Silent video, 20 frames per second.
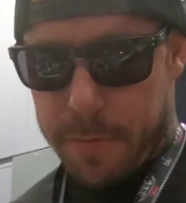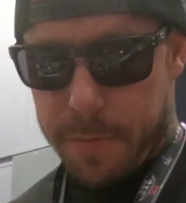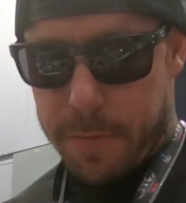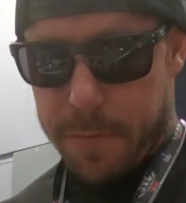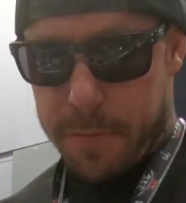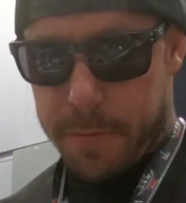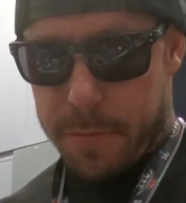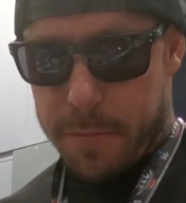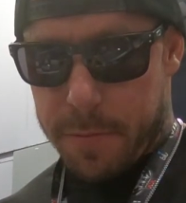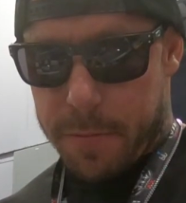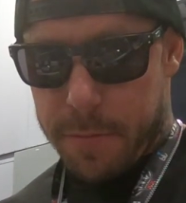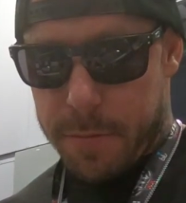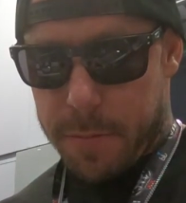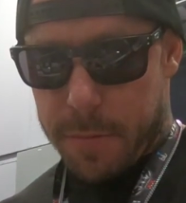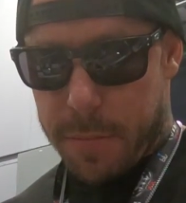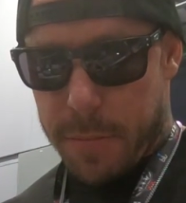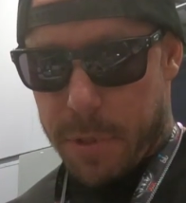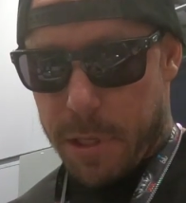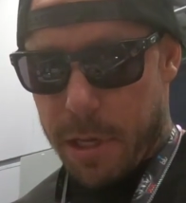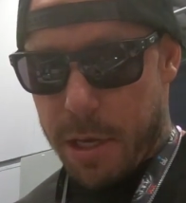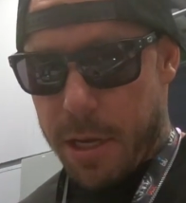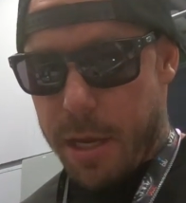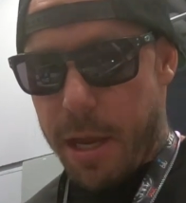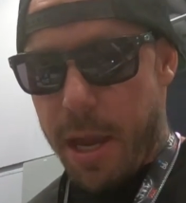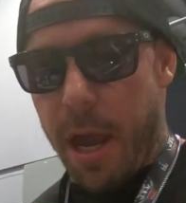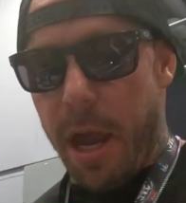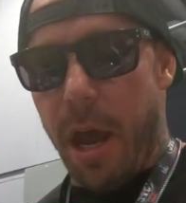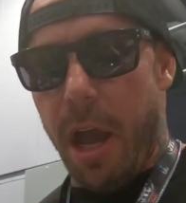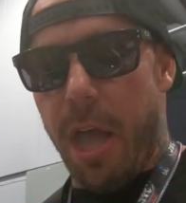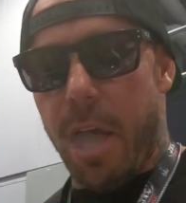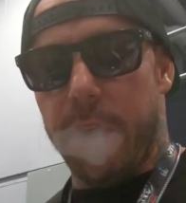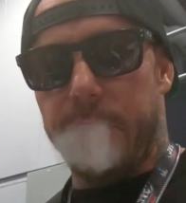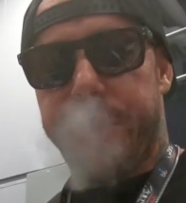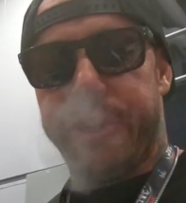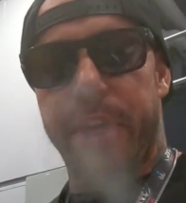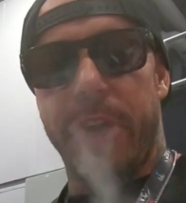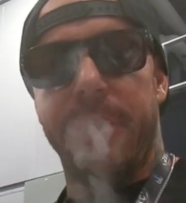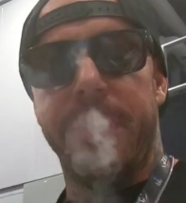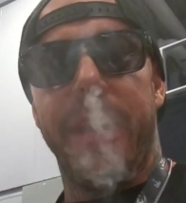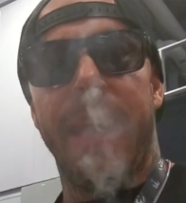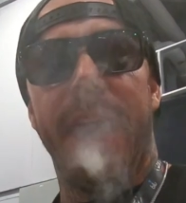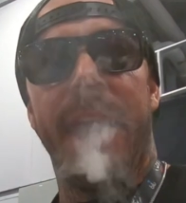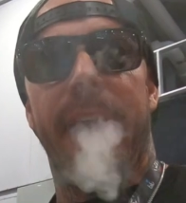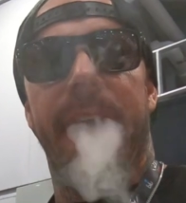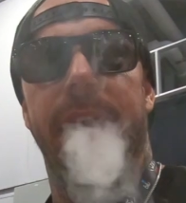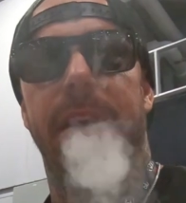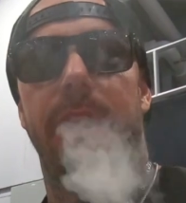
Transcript: Dwayne. Oh, so Nick.